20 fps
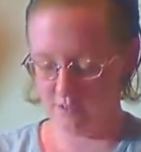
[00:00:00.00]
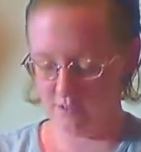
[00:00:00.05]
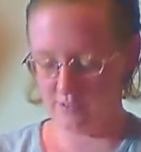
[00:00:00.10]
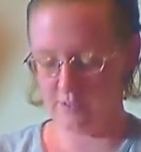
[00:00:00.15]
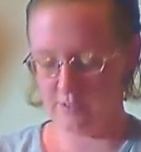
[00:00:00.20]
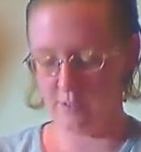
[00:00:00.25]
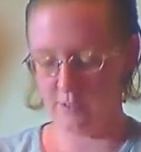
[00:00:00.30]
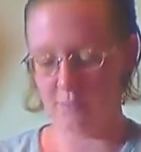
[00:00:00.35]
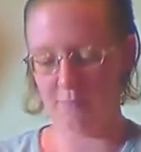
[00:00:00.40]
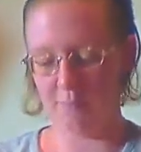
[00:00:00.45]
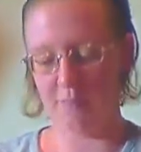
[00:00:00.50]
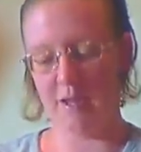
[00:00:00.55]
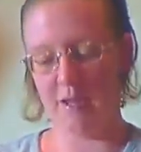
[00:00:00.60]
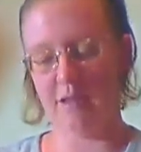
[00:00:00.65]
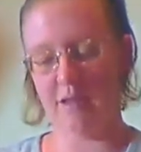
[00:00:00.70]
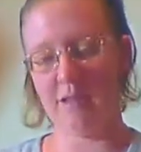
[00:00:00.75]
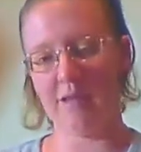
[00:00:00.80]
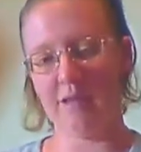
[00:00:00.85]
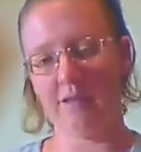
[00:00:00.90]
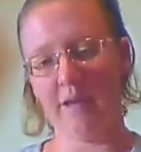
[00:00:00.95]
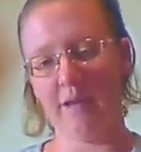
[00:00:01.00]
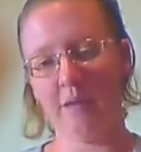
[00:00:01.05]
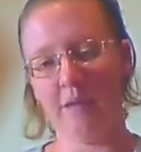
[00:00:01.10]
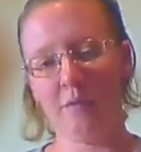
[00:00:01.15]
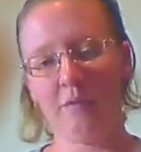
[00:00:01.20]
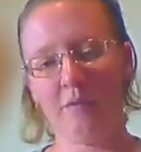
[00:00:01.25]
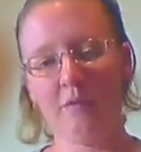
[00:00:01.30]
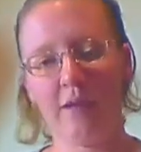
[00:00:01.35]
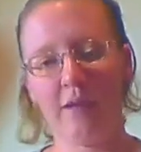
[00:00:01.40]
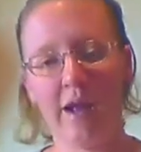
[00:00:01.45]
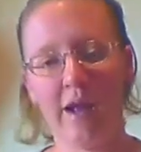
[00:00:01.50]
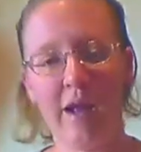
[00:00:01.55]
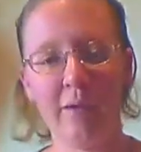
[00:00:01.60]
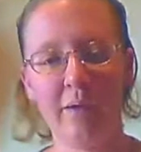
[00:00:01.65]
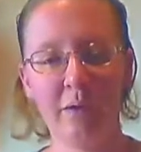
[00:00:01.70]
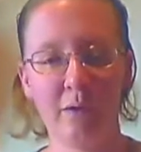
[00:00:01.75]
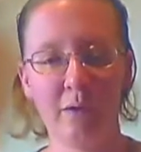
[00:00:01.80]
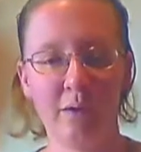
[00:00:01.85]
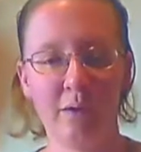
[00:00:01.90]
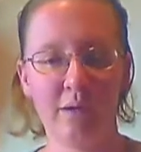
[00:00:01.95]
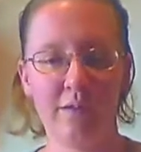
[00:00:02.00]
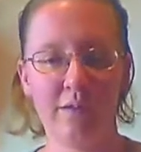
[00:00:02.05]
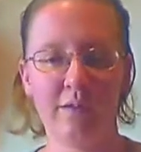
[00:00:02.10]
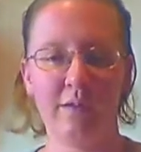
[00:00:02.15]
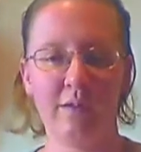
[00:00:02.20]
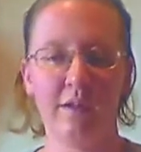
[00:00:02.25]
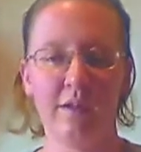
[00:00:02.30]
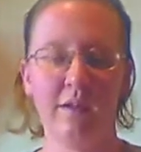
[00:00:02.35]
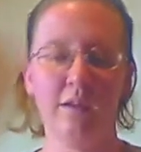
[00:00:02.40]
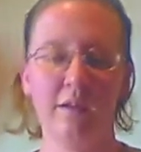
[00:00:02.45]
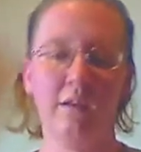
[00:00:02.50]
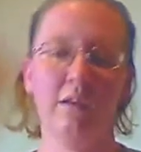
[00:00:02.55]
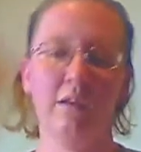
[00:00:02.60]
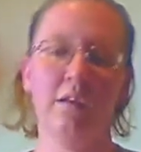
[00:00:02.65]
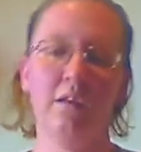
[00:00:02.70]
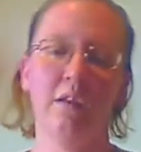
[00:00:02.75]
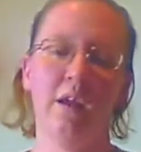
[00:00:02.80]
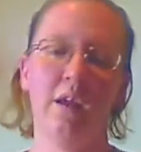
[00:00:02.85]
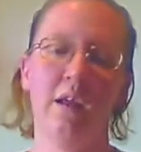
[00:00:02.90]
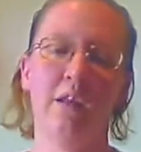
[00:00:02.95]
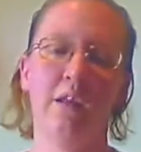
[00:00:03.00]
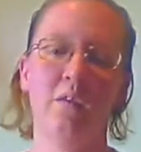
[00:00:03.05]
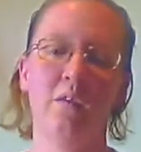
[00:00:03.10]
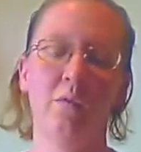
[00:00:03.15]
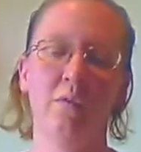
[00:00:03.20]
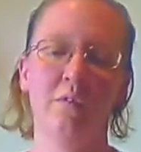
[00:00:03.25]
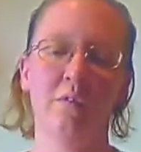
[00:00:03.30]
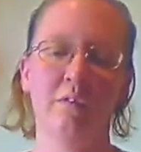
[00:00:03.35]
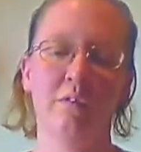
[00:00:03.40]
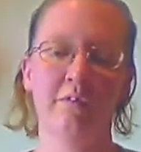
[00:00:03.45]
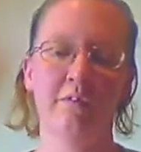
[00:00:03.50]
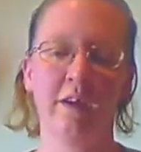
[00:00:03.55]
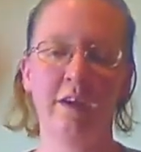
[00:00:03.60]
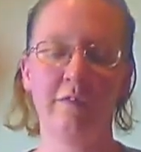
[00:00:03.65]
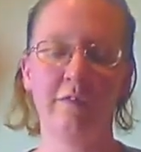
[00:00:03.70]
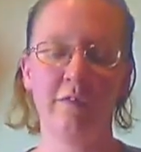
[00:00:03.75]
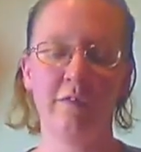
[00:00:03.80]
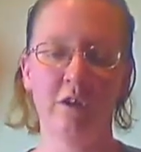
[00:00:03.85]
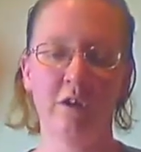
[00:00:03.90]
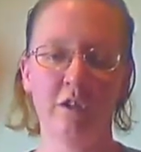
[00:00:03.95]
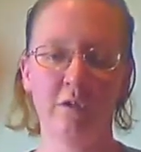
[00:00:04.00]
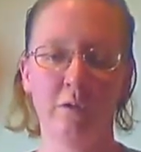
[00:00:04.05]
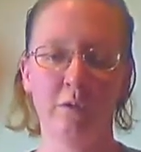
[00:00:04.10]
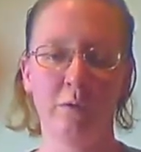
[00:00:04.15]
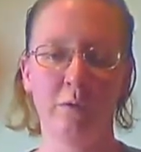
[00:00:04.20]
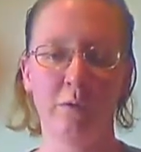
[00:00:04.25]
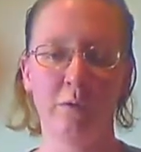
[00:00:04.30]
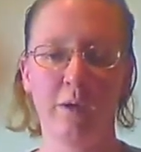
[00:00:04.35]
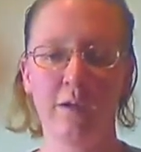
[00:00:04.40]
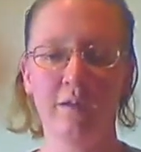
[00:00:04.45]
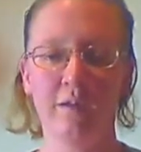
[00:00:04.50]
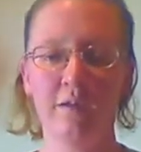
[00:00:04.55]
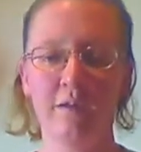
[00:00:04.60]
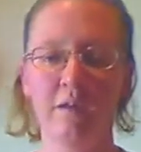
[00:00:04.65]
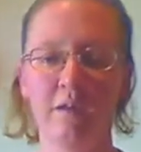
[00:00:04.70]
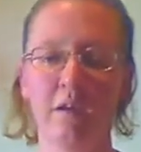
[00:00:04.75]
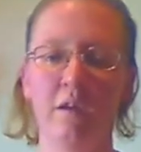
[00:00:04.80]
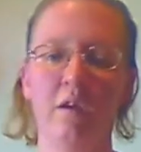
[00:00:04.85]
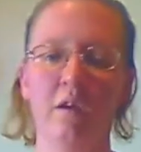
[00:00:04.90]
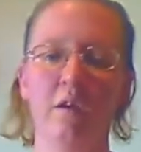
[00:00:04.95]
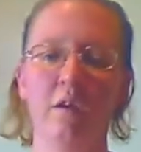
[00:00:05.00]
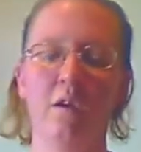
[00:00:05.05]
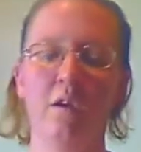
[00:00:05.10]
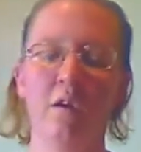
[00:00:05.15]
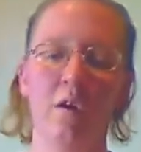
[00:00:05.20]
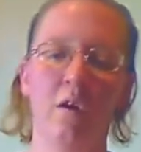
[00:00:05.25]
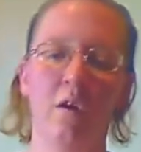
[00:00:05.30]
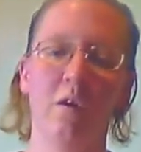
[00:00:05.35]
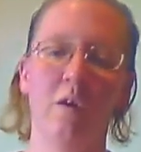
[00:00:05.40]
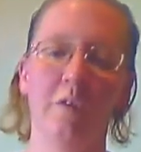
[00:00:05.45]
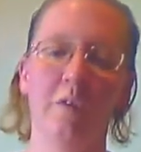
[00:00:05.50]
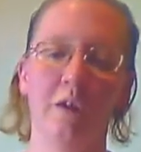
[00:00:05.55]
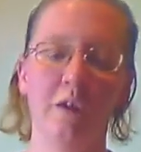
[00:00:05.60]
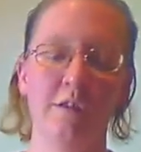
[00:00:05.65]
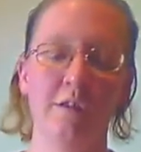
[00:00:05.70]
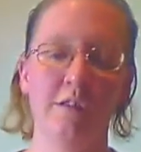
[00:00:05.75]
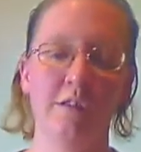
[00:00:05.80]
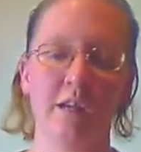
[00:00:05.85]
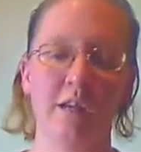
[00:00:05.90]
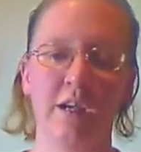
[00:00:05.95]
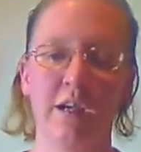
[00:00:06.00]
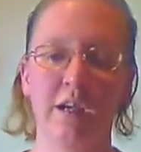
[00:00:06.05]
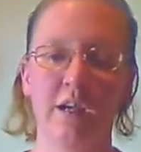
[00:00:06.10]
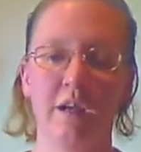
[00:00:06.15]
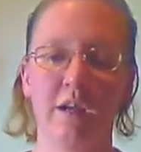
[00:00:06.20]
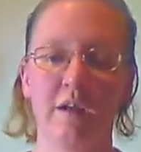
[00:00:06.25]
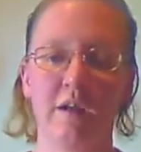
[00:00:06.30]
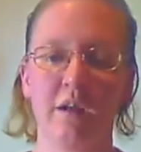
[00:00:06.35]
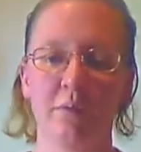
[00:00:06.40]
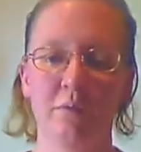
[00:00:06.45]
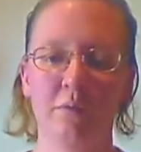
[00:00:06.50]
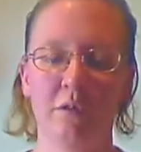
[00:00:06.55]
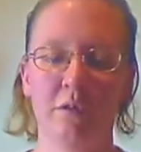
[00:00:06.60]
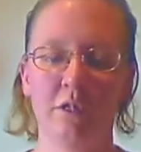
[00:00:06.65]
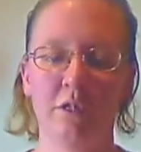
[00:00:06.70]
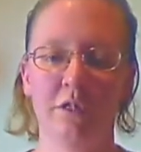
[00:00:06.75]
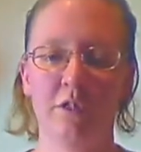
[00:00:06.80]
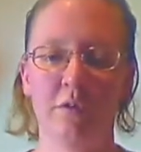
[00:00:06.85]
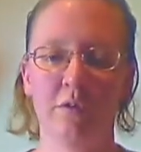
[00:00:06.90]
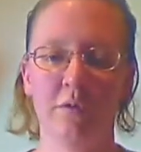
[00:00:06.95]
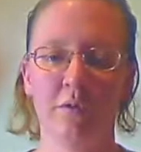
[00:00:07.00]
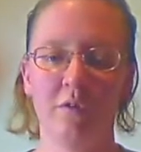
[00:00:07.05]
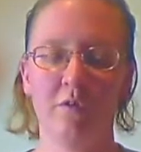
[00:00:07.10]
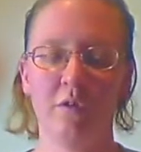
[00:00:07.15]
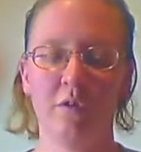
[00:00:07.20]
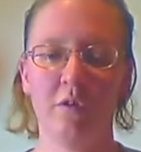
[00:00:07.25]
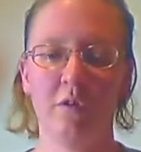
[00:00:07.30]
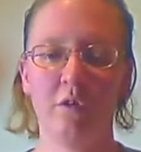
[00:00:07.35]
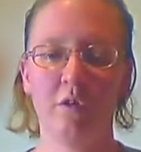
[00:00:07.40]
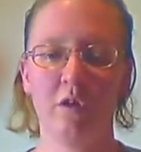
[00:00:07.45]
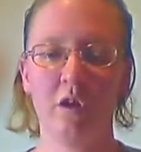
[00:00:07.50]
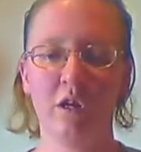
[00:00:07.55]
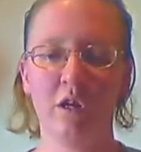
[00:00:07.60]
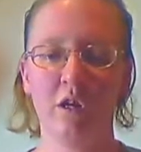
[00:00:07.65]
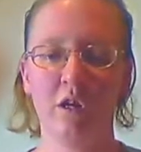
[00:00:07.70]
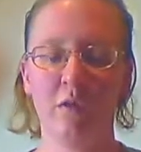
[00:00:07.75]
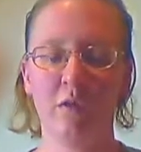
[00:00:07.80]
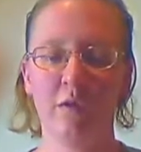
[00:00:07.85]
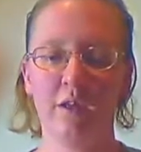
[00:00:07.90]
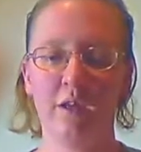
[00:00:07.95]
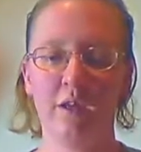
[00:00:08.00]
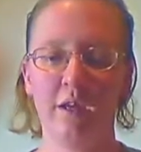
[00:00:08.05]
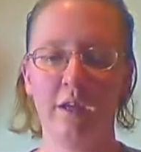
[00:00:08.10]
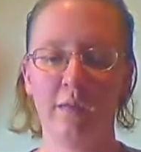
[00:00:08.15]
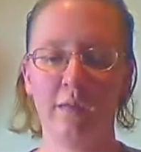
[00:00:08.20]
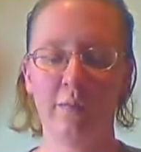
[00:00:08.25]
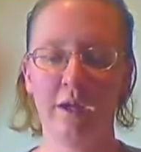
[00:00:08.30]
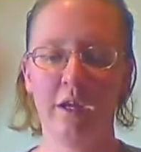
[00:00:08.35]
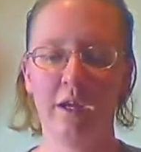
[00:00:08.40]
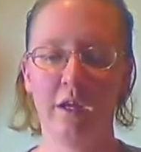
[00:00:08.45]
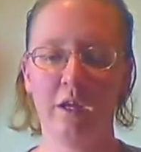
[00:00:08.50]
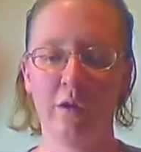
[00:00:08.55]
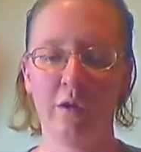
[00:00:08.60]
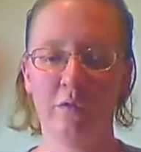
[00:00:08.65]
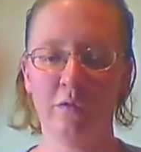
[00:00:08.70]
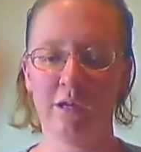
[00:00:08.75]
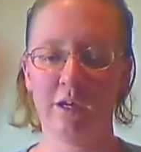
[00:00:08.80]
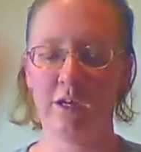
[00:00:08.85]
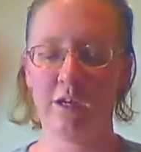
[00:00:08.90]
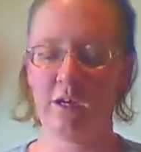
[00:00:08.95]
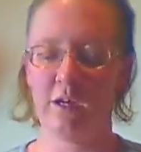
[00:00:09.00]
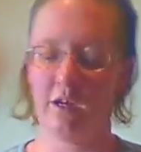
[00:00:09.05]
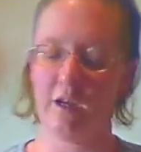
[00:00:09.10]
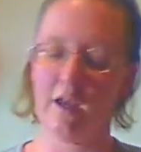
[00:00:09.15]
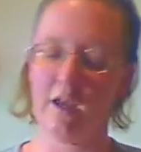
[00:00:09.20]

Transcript: So, and the samples that I requested, and this was the very first request on their site, and I'm pretty sure it was for a lot of you that did make it over there.